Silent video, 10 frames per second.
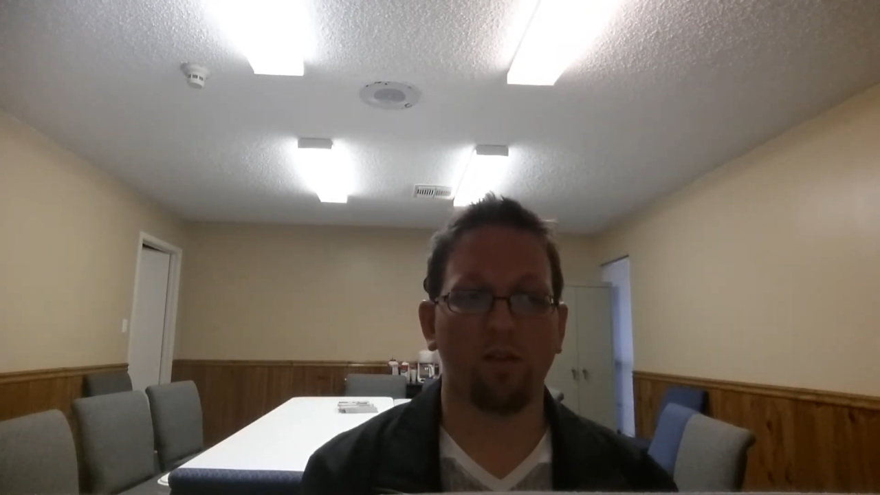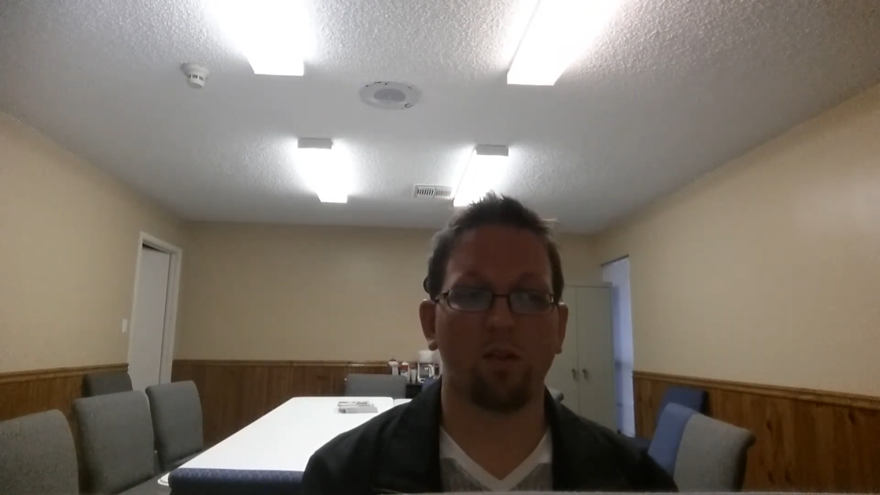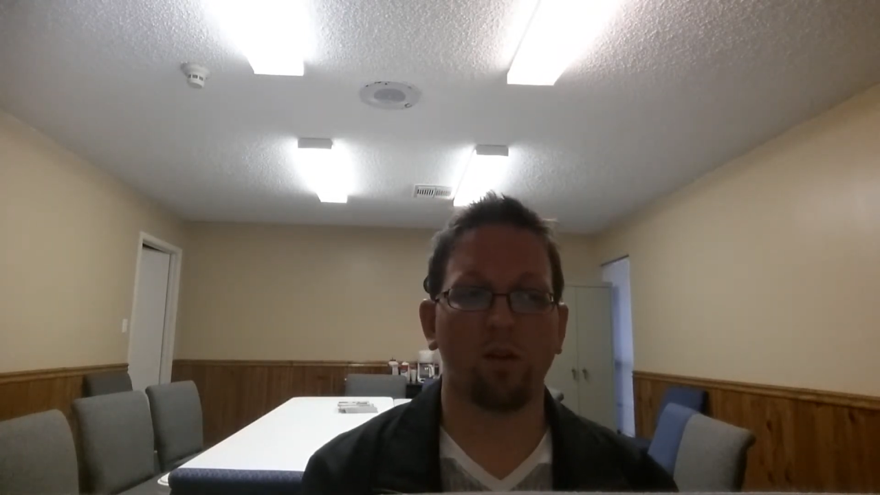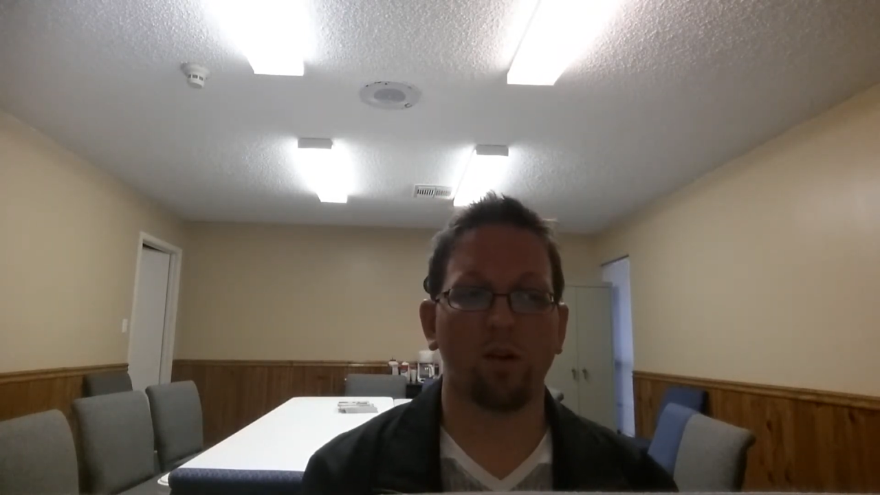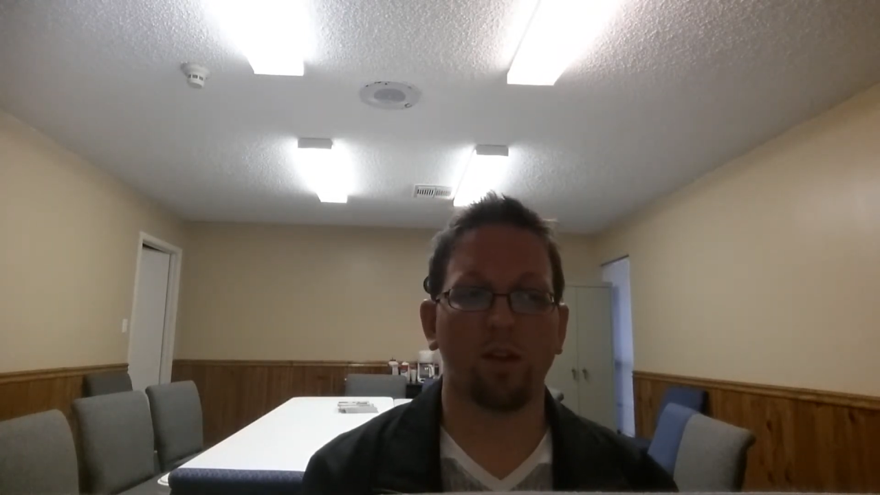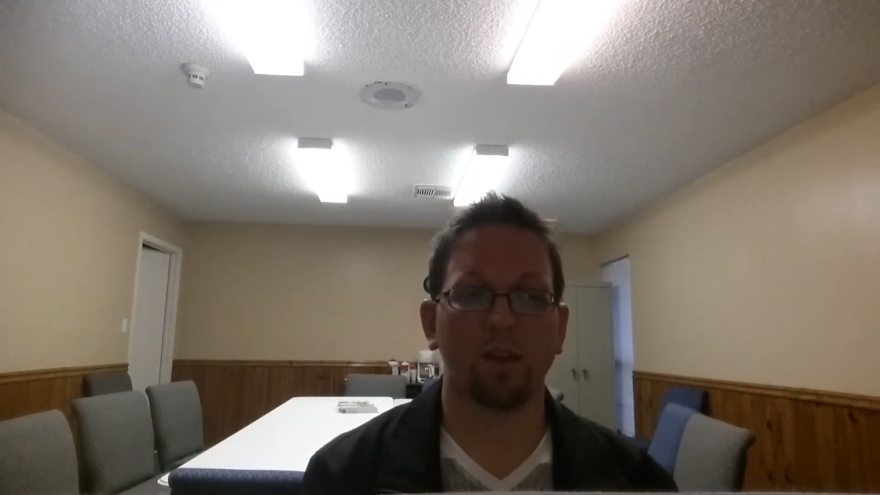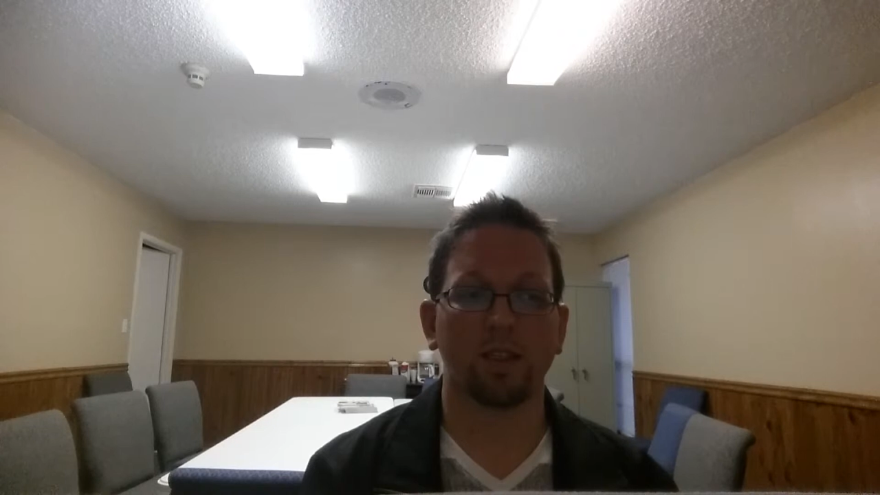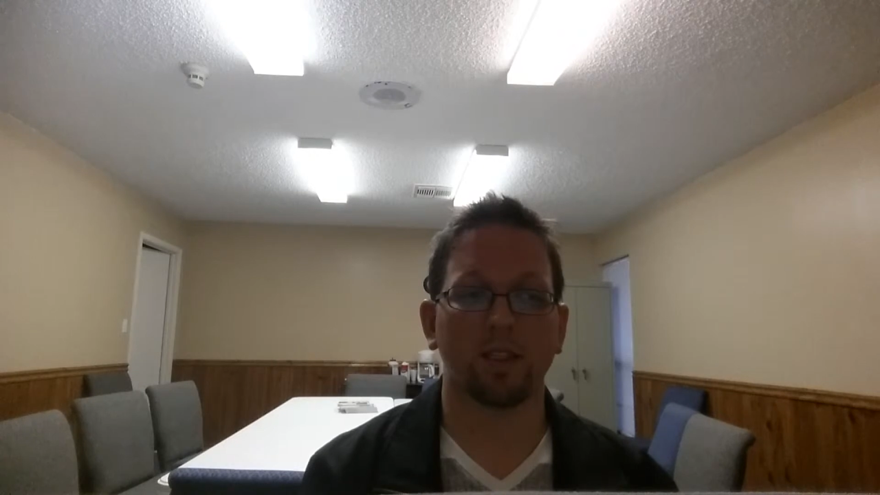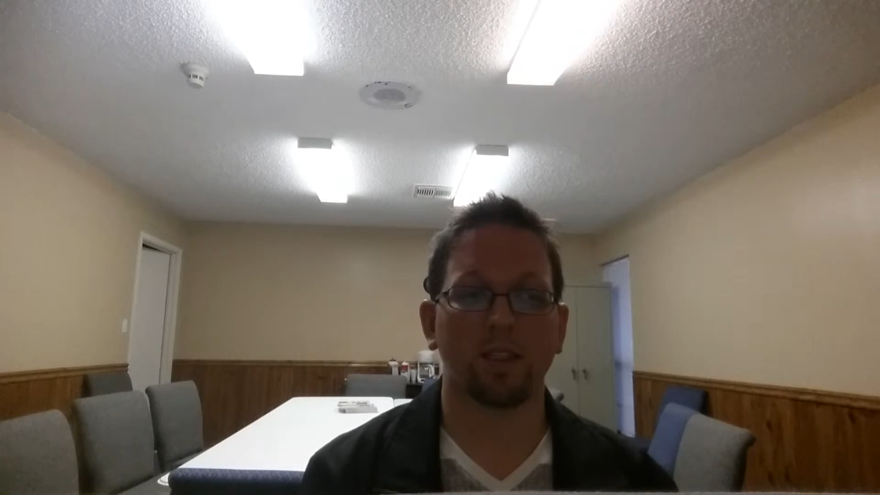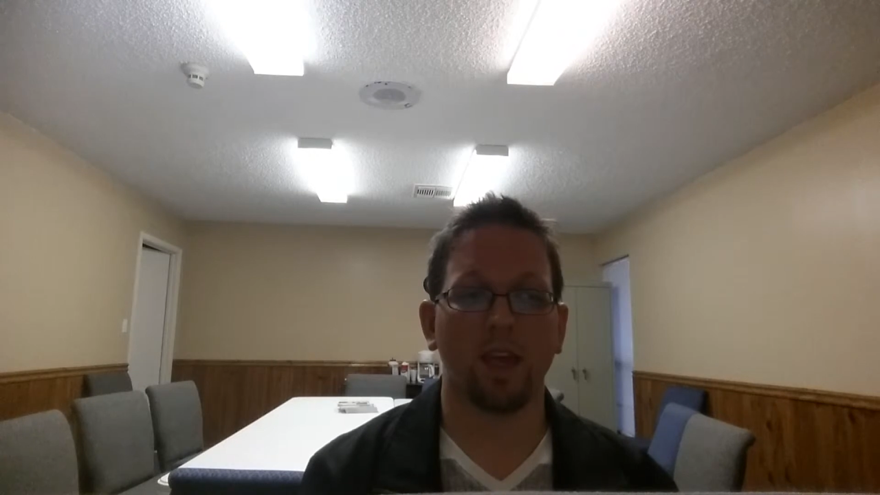for this
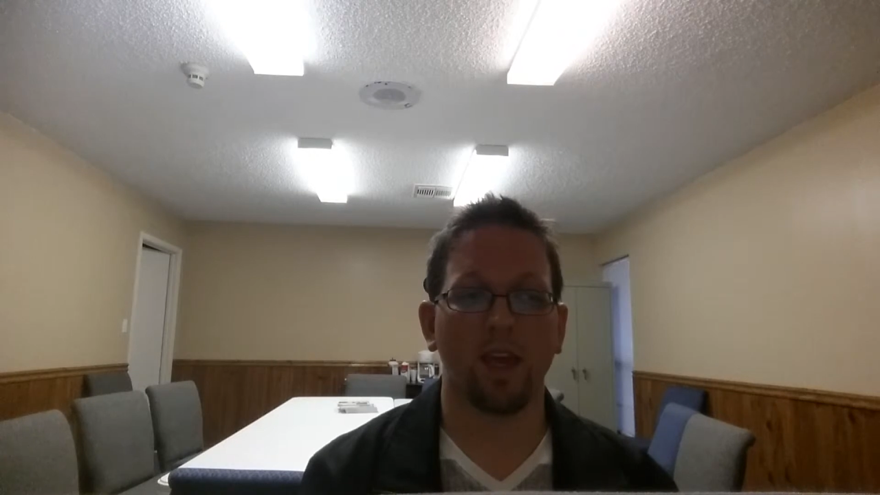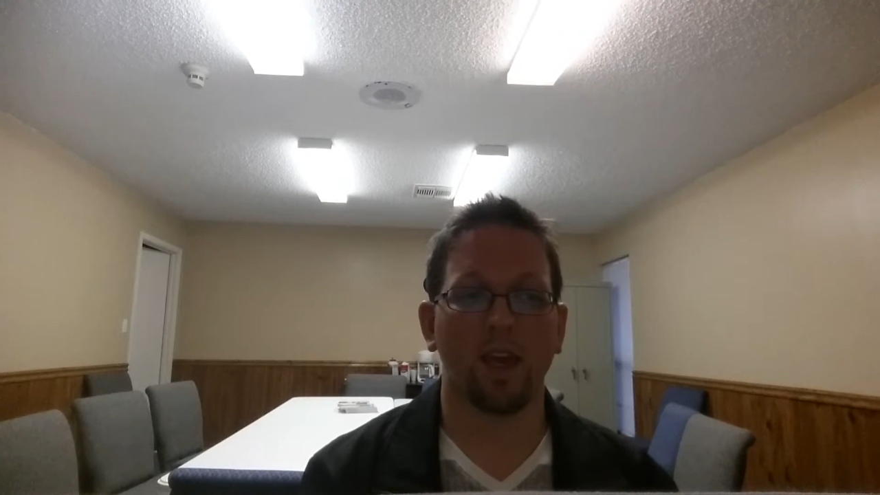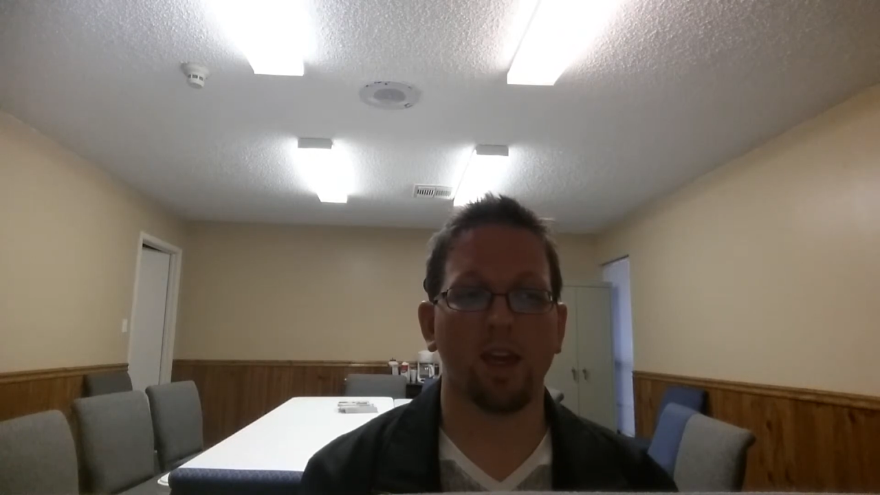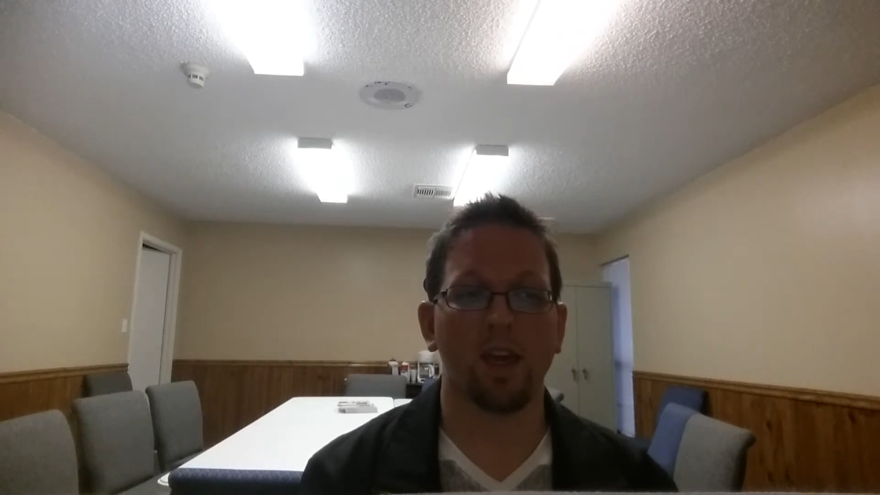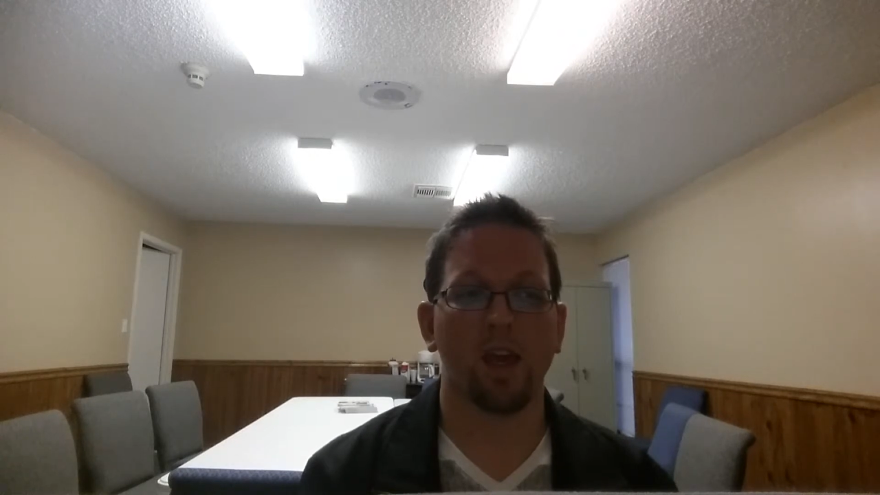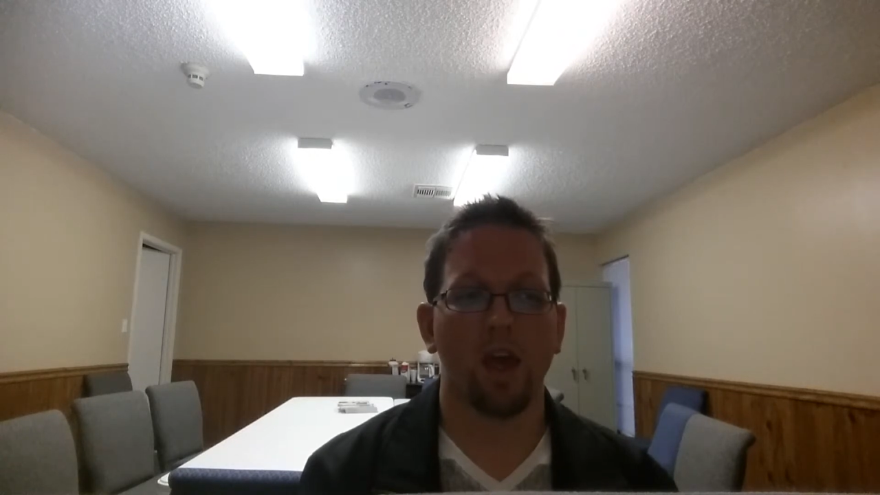day,